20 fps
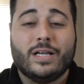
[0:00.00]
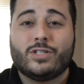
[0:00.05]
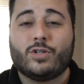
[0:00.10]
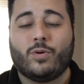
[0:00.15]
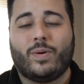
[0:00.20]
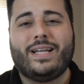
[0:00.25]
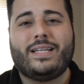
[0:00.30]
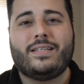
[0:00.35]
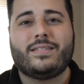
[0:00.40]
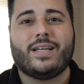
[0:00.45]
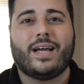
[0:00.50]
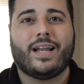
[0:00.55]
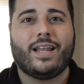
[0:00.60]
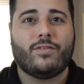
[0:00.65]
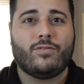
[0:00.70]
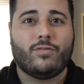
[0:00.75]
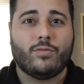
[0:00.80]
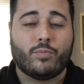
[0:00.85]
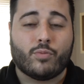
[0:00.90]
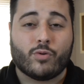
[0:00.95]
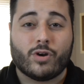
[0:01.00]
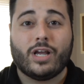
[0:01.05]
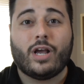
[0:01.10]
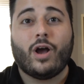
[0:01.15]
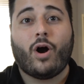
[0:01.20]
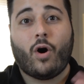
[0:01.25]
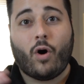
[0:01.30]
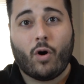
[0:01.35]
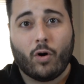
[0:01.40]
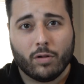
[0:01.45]
So I decided to
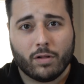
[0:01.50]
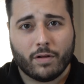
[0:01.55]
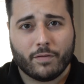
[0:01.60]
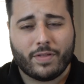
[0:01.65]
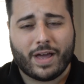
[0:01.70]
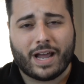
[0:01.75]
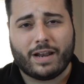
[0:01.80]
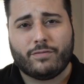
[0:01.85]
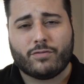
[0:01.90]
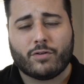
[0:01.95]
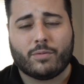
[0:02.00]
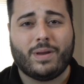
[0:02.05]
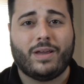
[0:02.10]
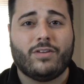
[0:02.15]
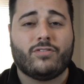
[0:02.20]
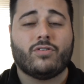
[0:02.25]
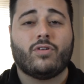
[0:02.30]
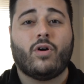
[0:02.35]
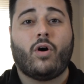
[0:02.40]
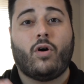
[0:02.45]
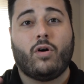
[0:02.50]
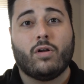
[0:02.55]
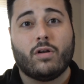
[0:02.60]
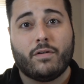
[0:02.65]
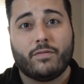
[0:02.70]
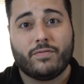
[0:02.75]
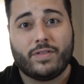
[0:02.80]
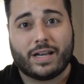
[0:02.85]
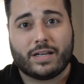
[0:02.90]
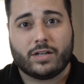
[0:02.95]
bring all of that information,
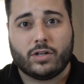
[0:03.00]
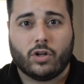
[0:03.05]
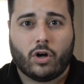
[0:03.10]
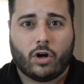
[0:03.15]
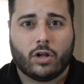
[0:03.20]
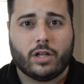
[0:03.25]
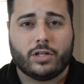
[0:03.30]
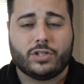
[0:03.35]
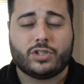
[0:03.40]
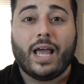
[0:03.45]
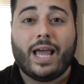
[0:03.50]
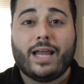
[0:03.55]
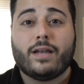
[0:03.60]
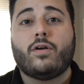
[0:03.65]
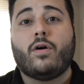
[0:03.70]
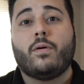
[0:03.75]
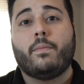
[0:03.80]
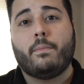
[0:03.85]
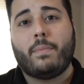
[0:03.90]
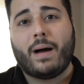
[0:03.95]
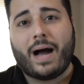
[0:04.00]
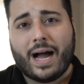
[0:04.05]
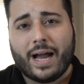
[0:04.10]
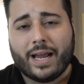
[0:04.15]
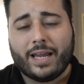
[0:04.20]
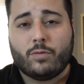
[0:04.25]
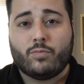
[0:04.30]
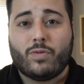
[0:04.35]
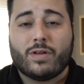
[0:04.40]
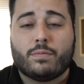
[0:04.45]
all of that knowledge, and
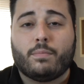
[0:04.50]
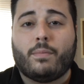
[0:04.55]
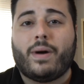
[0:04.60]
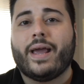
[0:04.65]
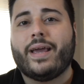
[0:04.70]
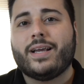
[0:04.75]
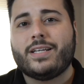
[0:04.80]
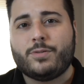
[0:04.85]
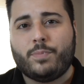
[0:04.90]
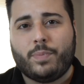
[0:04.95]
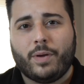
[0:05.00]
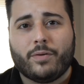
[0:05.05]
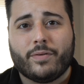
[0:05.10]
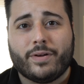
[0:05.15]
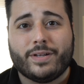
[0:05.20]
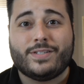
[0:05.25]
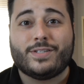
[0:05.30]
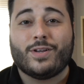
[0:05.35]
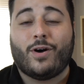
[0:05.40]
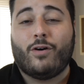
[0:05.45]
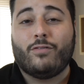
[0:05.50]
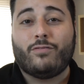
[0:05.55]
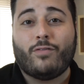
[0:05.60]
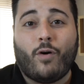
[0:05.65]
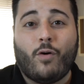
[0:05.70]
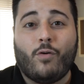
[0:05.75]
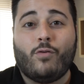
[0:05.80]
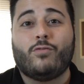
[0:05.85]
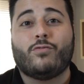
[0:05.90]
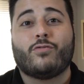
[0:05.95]
combine with my experience of
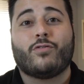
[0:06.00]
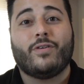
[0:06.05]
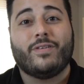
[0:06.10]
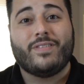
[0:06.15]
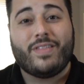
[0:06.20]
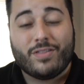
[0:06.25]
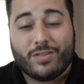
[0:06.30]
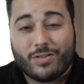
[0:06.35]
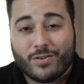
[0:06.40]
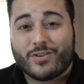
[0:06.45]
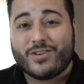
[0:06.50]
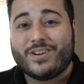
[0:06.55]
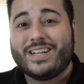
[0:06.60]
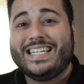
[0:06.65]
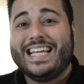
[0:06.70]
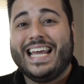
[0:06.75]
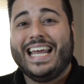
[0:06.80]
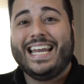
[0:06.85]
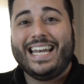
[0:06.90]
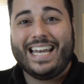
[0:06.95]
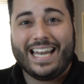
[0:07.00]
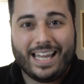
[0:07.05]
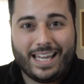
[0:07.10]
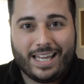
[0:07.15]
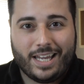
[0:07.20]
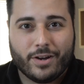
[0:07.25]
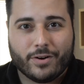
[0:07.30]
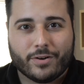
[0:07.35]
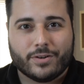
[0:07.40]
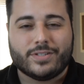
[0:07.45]
over 13
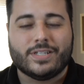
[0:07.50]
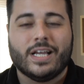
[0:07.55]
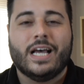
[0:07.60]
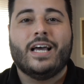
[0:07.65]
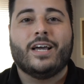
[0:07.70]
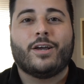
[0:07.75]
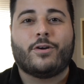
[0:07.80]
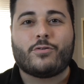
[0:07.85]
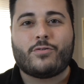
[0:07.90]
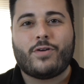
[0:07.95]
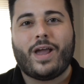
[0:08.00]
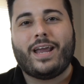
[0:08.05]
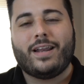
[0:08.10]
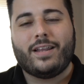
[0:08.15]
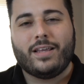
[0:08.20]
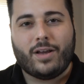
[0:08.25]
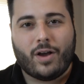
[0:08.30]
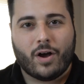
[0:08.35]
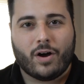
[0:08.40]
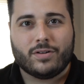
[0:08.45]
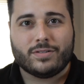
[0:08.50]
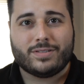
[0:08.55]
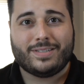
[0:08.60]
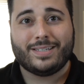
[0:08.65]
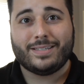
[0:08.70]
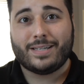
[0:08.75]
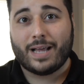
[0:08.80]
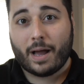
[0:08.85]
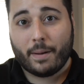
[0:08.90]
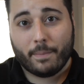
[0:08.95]
years creating
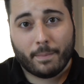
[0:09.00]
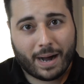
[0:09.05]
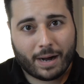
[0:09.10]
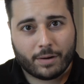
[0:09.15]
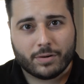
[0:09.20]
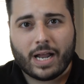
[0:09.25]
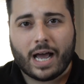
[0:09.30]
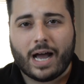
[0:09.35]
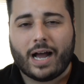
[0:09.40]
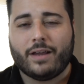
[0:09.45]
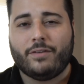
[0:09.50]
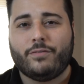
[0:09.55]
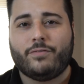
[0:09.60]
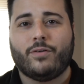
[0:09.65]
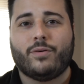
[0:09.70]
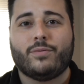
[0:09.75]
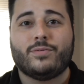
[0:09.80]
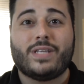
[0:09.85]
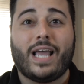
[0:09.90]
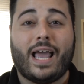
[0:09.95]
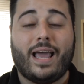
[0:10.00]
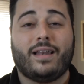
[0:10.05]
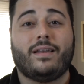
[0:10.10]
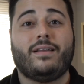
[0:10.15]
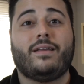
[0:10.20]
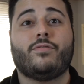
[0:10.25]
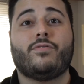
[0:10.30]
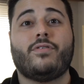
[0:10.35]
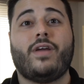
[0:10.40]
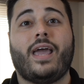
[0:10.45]
content about iPhone
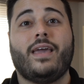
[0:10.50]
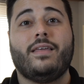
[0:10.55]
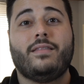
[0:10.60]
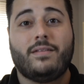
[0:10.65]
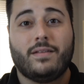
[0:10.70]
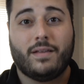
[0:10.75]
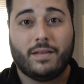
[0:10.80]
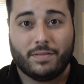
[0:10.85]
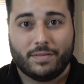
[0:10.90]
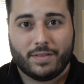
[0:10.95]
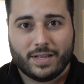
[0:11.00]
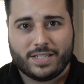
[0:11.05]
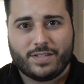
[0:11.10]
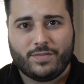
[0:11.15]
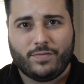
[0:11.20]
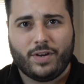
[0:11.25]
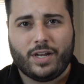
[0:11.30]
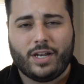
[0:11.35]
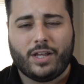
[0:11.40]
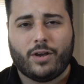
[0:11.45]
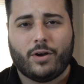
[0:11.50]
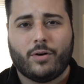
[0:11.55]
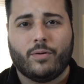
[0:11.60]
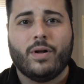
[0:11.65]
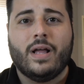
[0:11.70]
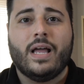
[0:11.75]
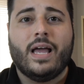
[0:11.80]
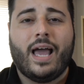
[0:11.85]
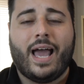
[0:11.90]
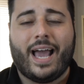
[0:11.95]
and create this video
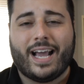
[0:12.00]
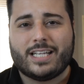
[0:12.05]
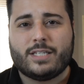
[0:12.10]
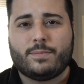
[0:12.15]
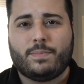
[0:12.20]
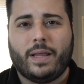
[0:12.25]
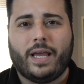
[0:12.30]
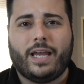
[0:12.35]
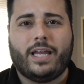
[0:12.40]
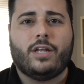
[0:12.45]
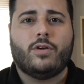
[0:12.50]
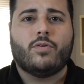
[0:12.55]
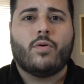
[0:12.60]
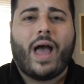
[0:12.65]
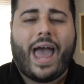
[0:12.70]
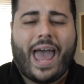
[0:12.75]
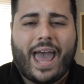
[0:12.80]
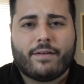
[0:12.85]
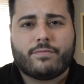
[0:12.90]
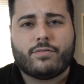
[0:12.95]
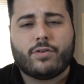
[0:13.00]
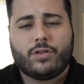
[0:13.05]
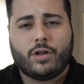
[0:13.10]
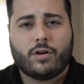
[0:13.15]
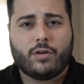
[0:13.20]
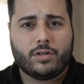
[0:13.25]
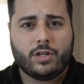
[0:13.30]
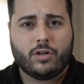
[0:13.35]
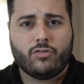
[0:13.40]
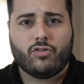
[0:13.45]
explain you everything
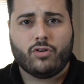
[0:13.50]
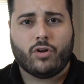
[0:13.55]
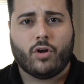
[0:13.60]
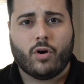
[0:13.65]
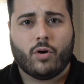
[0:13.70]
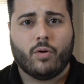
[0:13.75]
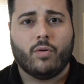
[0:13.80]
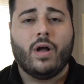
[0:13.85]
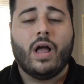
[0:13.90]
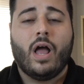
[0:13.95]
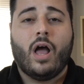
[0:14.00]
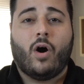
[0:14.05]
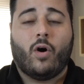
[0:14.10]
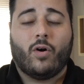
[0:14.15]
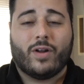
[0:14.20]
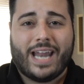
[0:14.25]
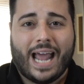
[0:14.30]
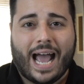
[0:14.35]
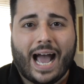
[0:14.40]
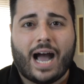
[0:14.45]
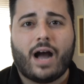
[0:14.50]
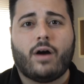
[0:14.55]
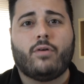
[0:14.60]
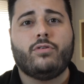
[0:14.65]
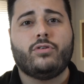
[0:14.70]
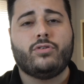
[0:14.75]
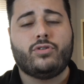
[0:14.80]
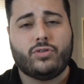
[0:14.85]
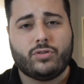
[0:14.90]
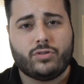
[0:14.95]
you need to know on how
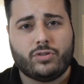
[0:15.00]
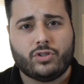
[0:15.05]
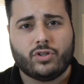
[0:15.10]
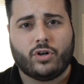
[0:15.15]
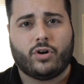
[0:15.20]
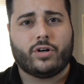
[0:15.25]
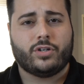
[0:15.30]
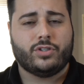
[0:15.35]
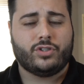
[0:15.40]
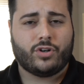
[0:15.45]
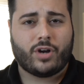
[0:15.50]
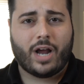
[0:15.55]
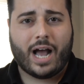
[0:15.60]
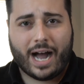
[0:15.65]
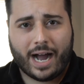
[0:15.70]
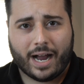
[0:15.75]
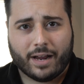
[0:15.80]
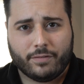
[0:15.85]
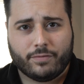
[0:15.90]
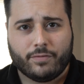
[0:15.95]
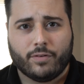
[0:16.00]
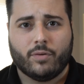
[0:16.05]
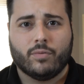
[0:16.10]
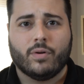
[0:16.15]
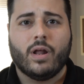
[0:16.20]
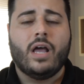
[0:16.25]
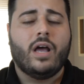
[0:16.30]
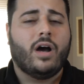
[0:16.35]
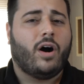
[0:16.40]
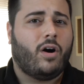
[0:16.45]
you should charge your
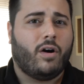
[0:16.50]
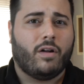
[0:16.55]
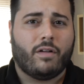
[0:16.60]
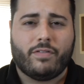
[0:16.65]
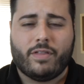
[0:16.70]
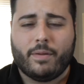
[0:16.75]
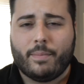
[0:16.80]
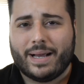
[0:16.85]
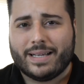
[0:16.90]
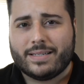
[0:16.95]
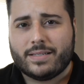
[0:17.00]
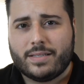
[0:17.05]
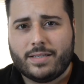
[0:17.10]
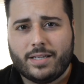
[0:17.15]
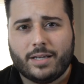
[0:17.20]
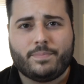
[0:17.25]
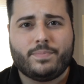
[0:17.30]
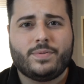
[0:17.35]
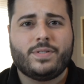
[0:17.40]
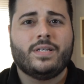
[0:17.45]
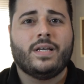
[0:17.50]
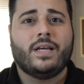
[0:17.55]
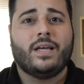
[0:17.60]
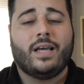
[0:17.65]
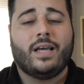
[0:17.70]
iPhone, all of the best tips,